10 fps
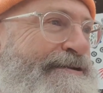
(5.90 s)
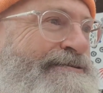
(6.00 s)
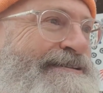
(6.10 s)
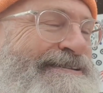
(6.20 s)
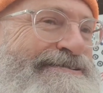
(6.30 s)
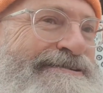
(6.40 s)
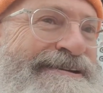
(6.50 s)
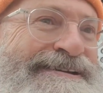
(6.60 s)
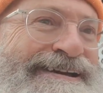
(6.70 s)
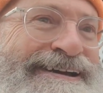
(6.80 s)
Gone
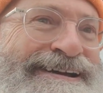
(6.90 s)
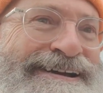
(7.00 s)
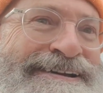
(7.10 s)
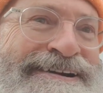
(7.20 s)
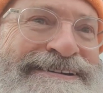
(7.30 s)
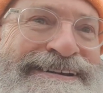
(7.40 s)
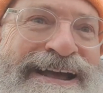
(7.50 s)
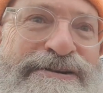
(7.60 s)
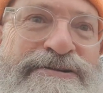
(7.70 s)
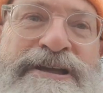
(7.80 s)
to an art
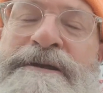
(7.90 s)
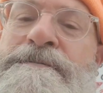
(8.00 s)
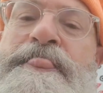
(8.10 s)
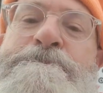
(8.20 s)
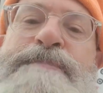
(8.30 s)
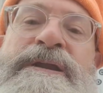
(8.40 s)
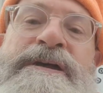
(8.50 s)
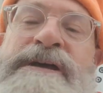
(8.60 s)
gallery, bit